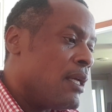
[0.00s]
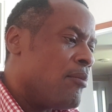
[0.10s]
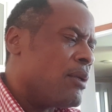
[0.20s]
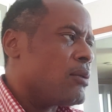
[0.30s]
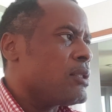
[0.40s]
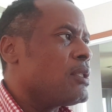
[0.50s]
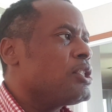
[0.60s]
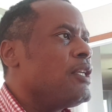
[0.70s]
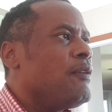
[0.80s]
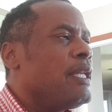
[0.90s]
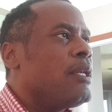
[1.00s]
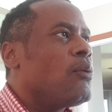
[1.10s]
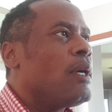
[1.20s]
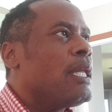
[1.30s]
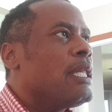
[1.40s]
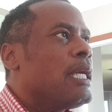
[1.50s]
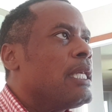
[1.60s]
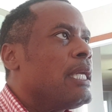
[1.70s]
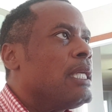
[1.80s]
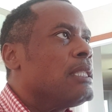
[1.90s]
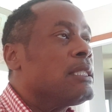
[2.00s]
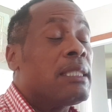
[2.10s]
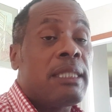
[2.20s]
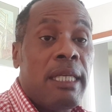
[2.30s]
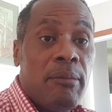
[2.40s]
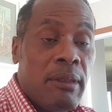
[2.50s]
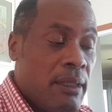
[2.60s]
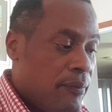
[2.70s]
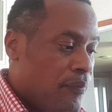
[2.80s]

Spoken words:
but also achieve it in a way that is sustainable,